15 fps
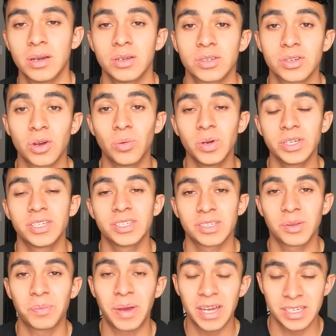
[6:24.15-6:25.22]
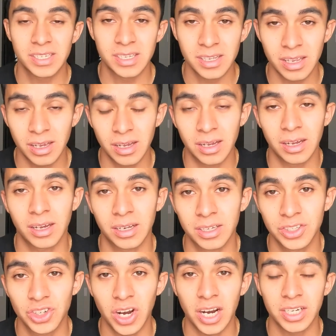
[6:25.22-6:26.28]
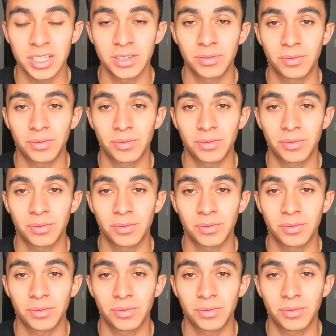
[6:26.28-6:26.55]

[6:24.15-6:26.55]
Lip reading: So which is the best contraction